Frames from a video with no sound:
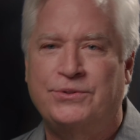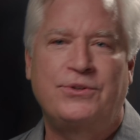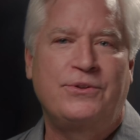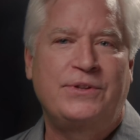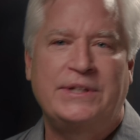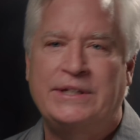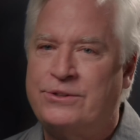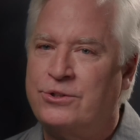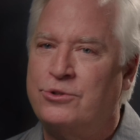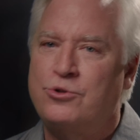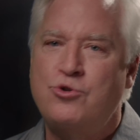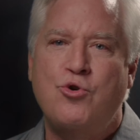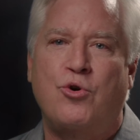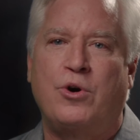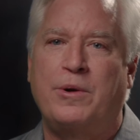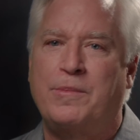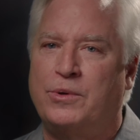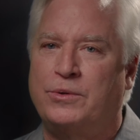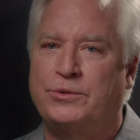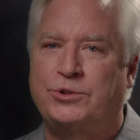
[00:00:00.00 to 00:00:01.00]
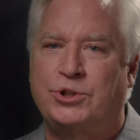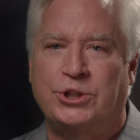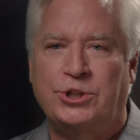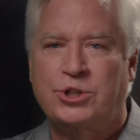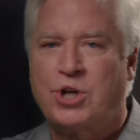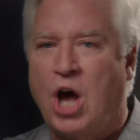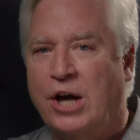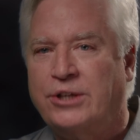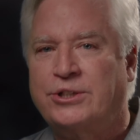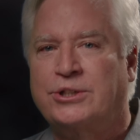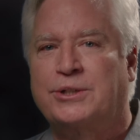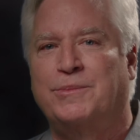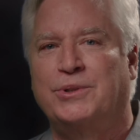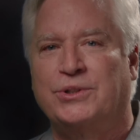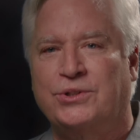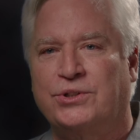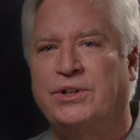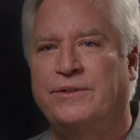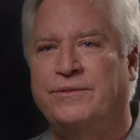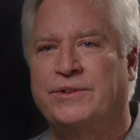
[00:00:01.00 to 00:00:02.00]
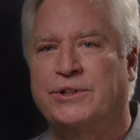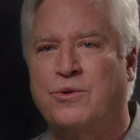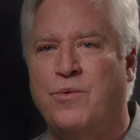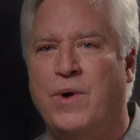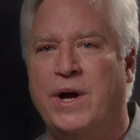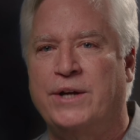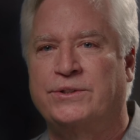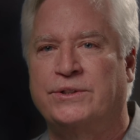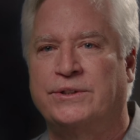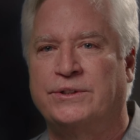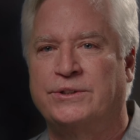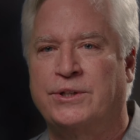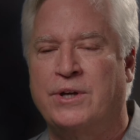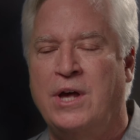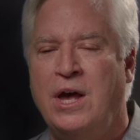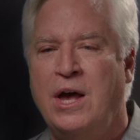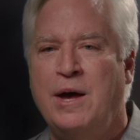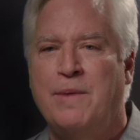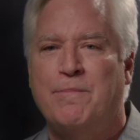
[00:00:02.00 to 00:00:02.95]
So these are normal just customer service questions.